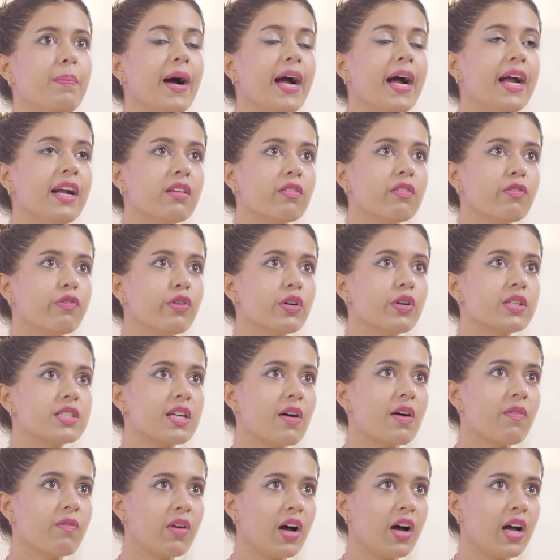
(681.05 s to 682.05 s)
But for
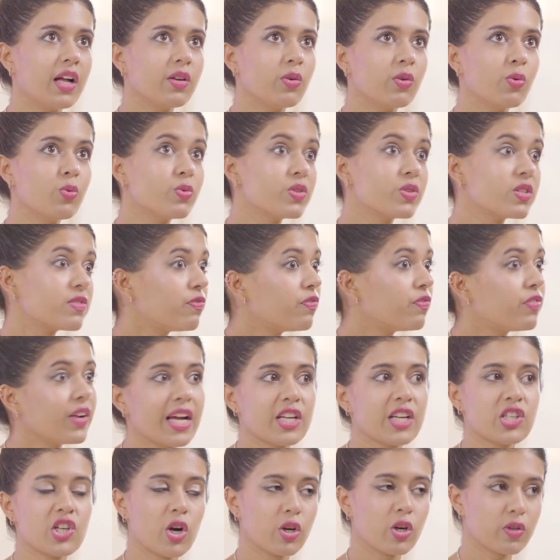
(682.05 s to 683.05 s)
someone who's
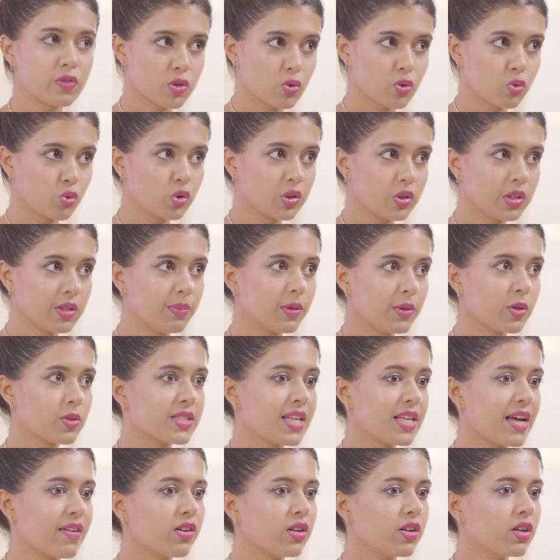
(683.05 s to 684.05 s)
fresh out of school, because
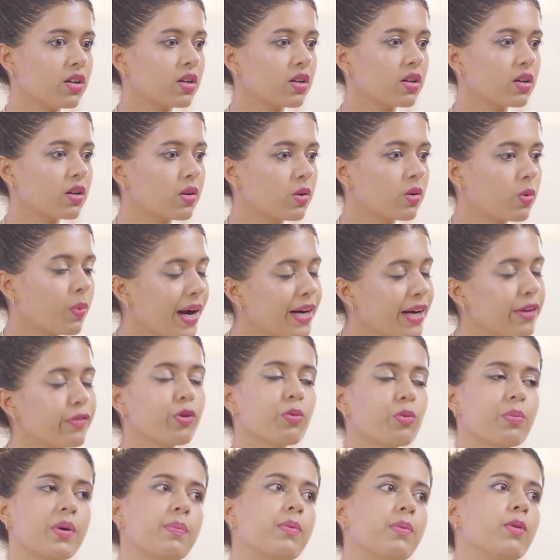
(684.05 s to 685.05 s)
there were quite a
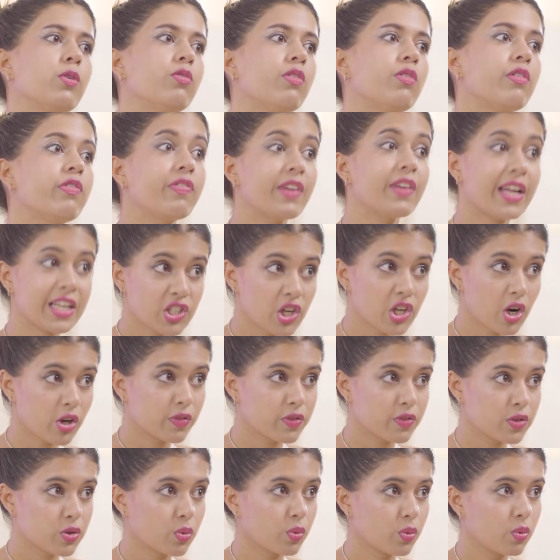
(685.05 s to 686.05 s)
few people who were fresh out
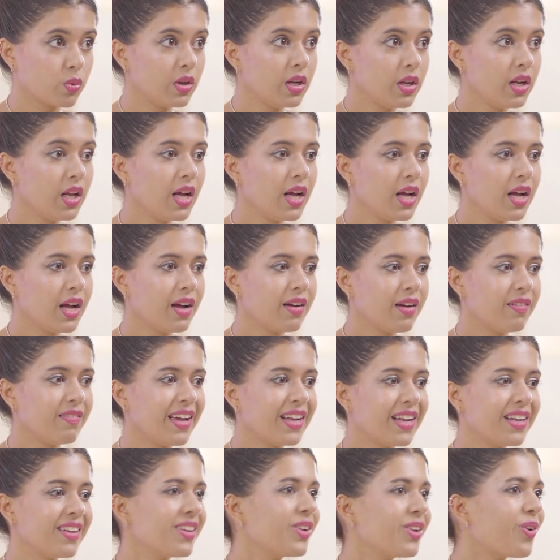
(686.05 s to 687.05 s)
of school,
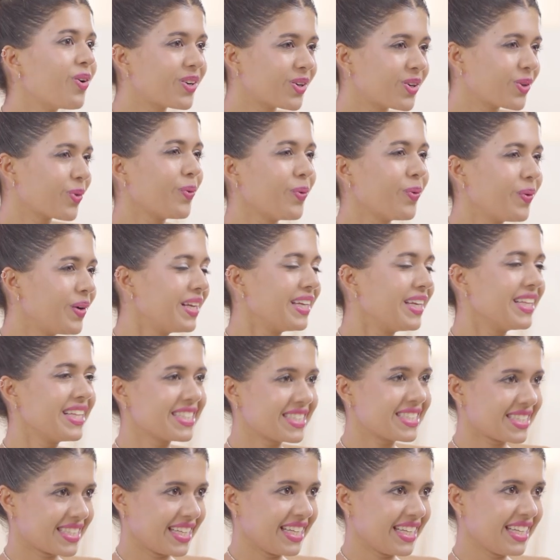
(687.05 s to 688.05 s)
when you're told
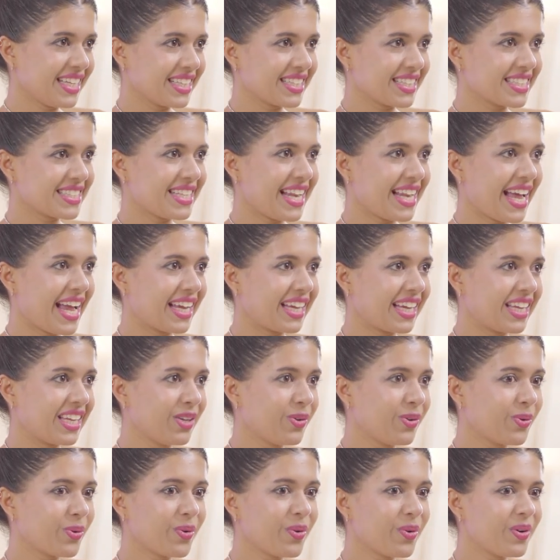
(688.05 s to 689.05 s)
these things, like,
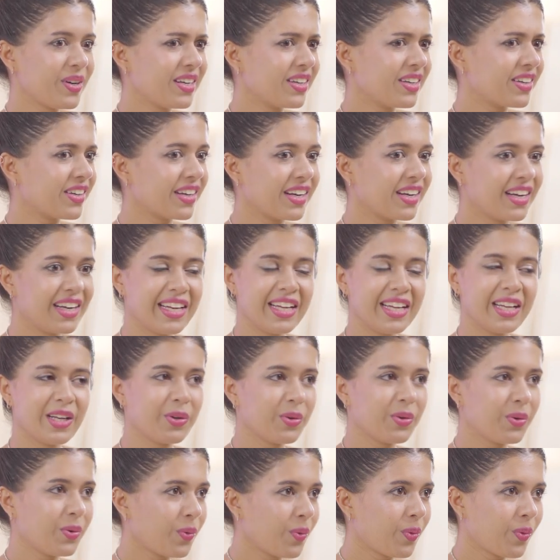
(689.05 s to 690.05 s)
you don't really
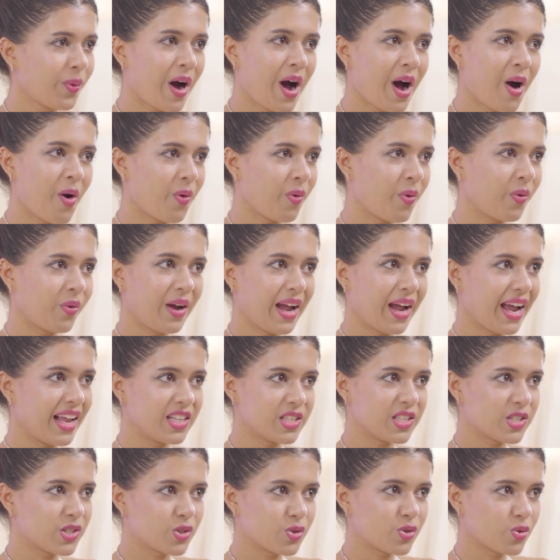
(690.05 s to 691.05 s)
know how
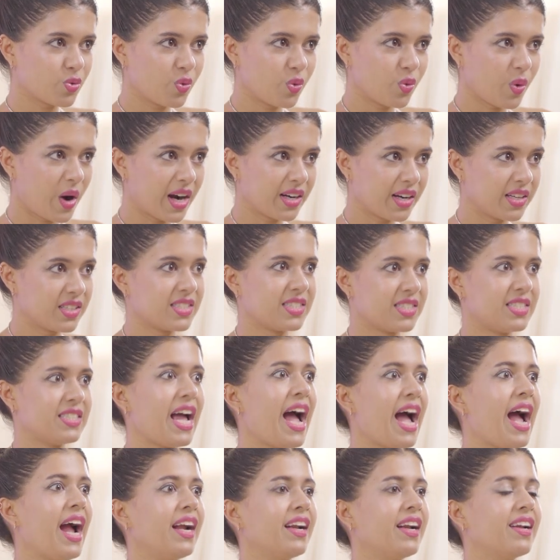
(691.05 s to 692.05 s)
else to
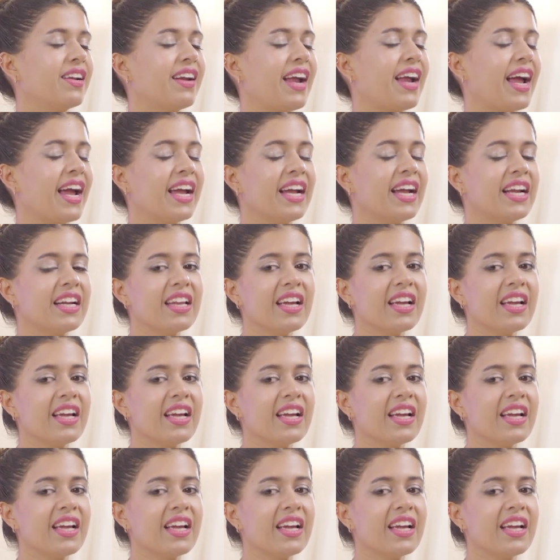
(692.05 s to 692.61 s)
understand, right?